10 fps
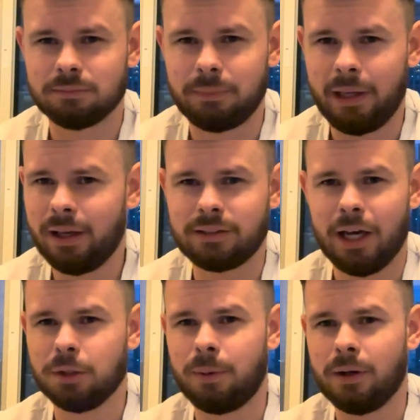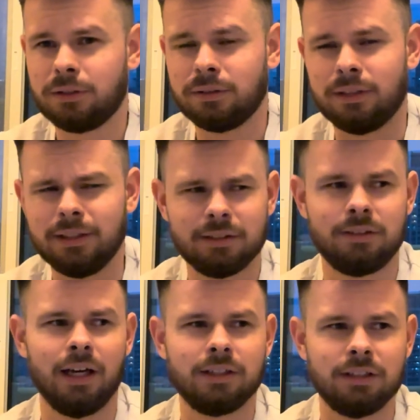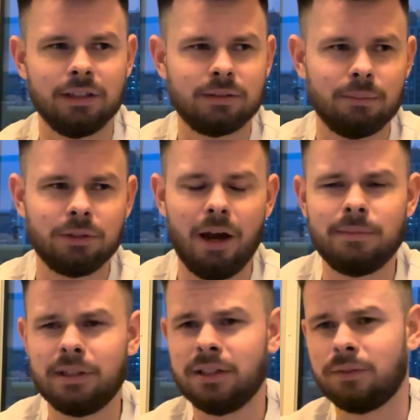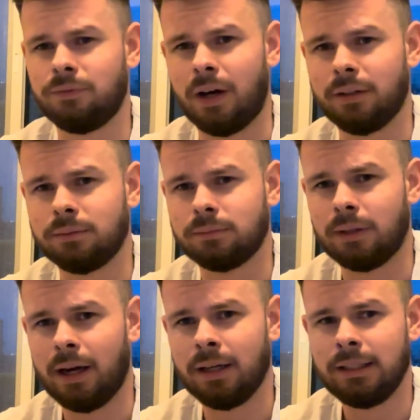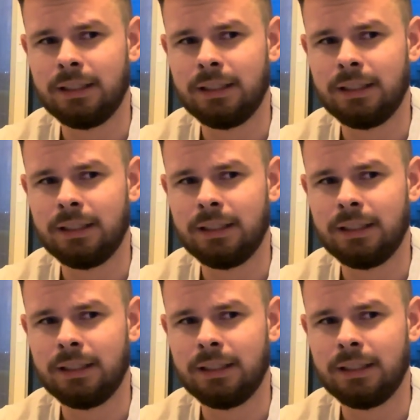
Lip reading: Being a salesperson isn't sexy. Sometimes it isn't fun, right?